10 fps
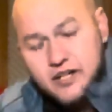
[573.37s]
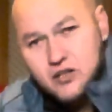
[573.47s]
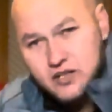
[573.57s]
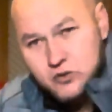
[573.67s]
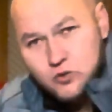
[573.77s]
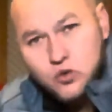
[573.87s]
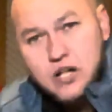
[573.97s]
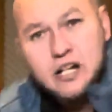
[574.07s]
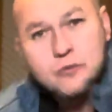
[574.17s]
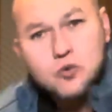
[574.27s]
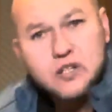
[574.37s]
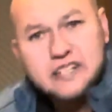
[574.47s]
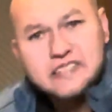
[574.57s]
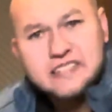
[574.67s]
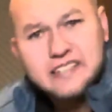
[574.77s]

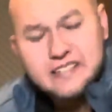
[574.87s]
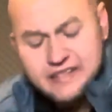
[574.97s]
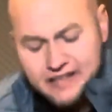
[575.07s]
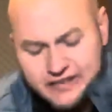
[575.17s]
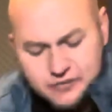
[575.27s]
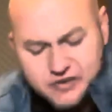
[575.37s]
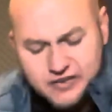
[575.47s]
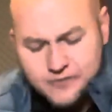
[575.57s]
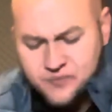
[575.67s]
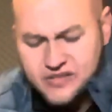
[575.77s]
quality caliber.